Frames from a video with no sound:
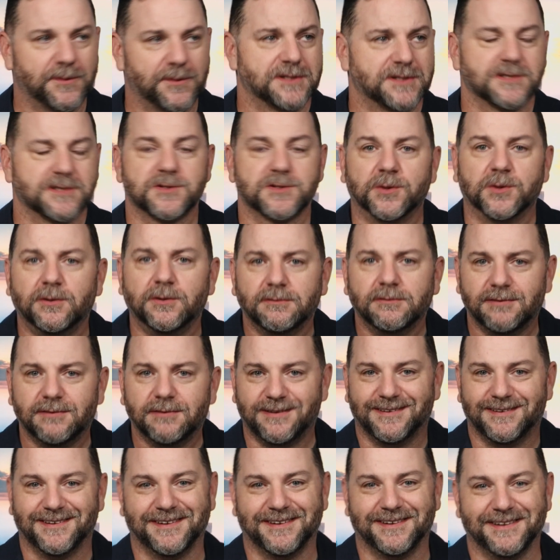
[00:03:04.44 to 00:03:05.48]
to school.
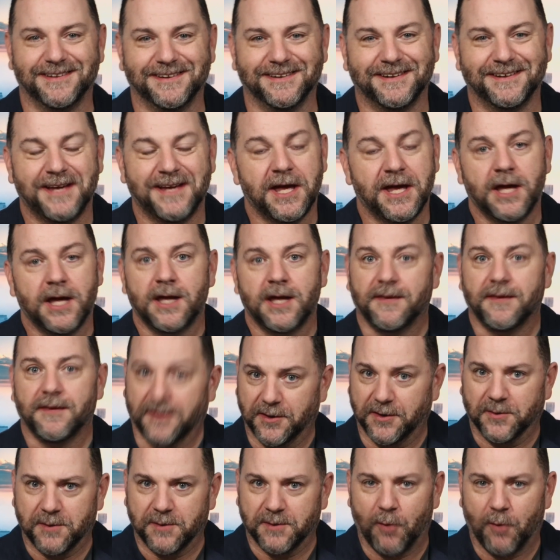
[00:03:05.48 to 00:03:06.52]
They
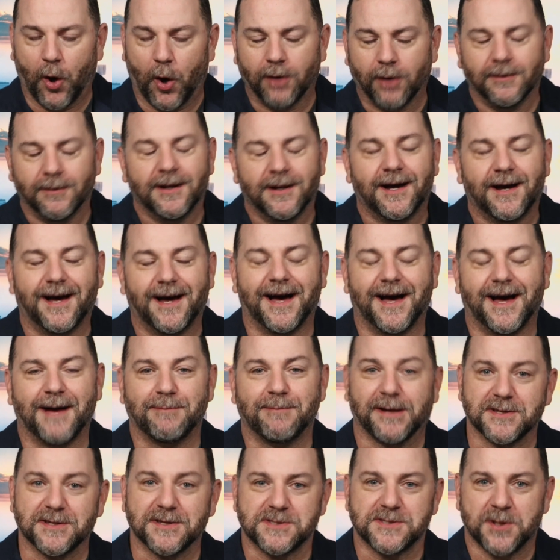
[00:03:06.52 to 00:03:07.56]
don't anymore
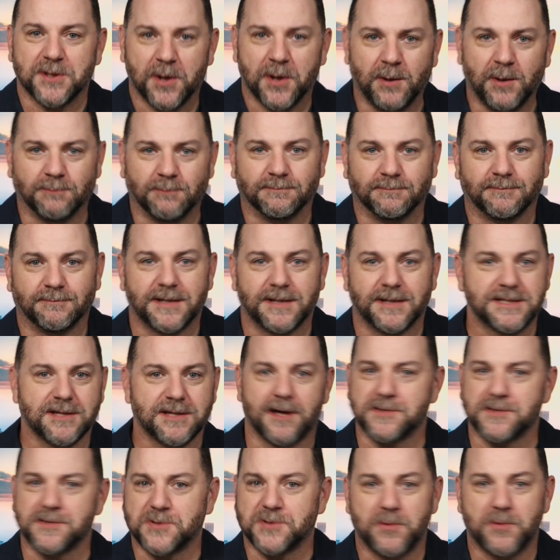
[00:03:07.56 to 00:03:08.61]
because they're home. It's
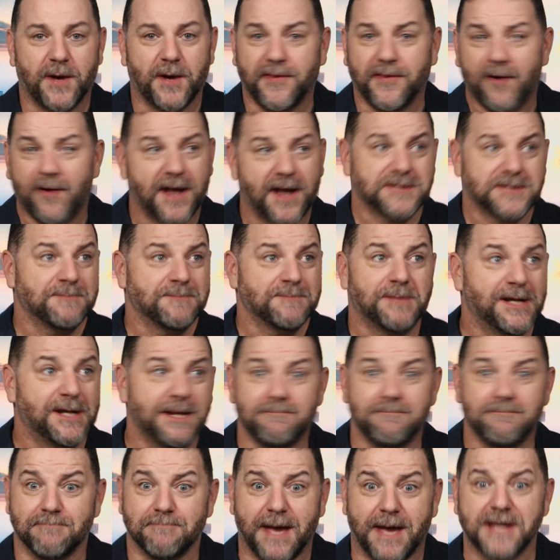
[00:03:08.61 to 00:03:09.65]
also why there hasn't been
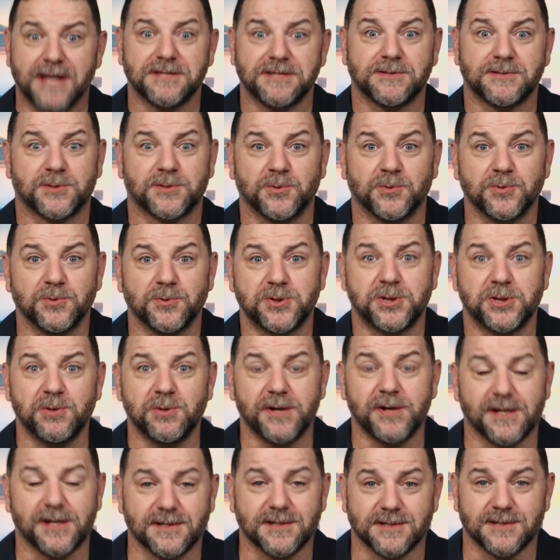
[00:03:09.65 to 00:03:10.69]
any mass school
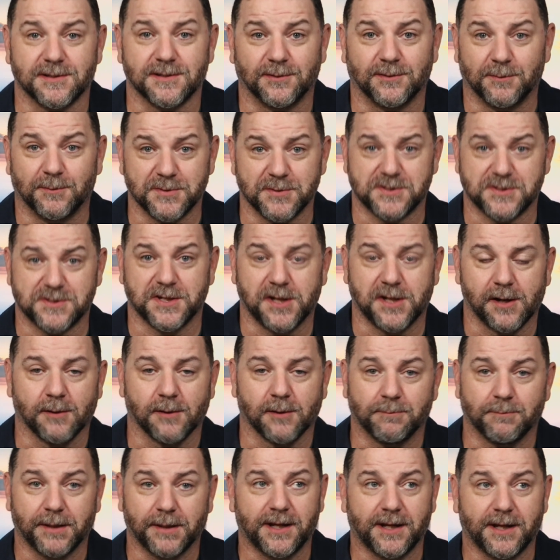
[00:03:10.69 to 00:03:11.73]
shootings in almost a
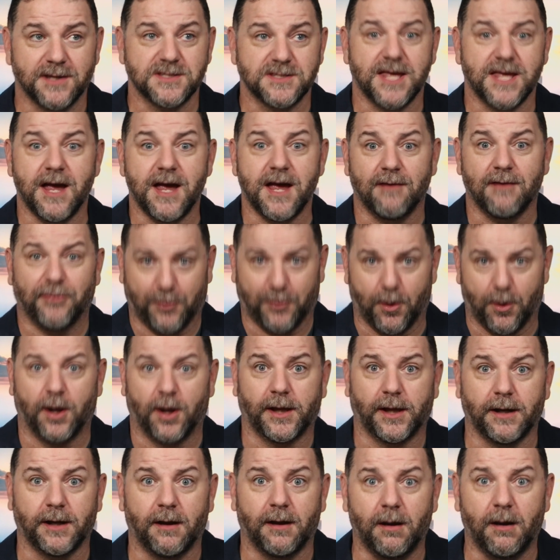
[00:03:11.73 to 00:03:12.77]
year, because they're
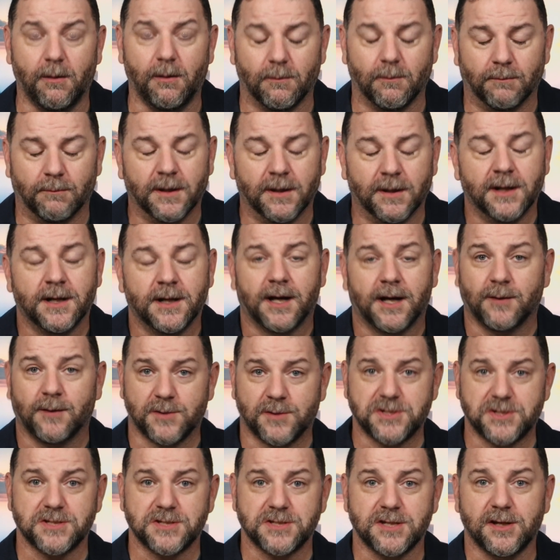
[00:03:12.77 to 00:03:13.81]
all at home,
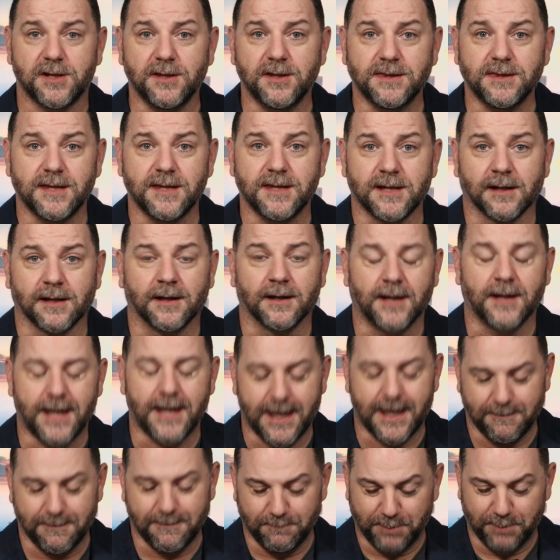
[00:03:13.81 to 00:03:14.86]
which is a good thing.
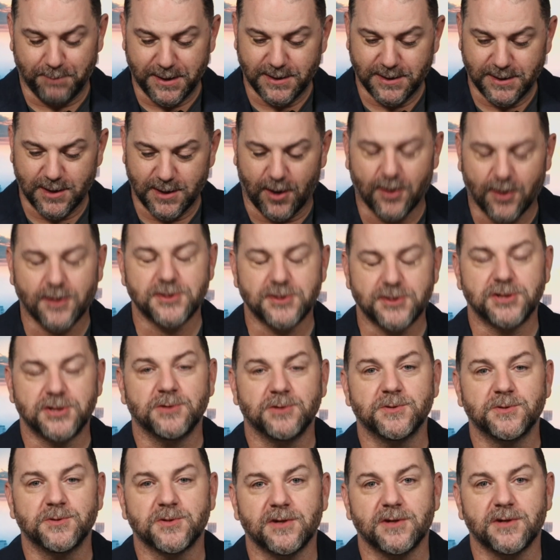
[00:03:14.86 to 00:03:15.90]
But our
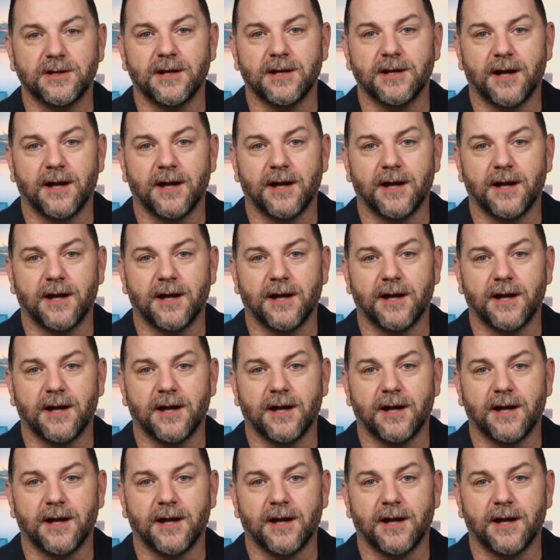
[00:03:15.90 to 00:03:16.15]
children